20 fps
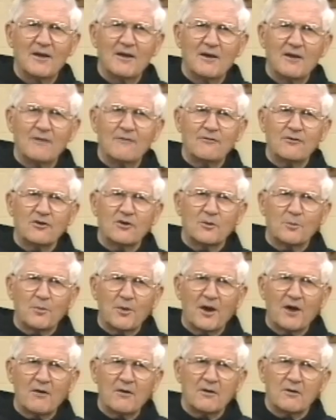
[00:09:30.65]
If you're a
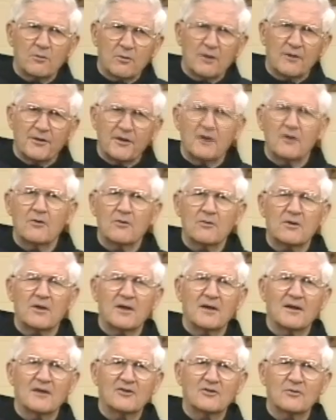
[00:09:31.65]
parent, well then
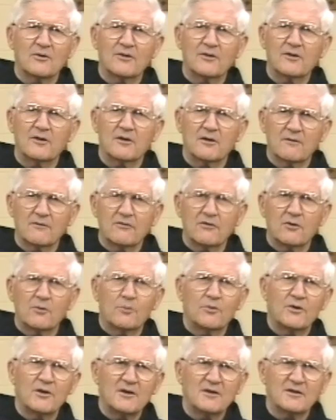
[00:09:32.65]
okay, that's one thing. If you're a
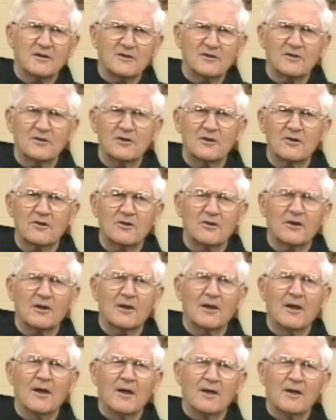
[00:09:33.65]
priest, that's another thing.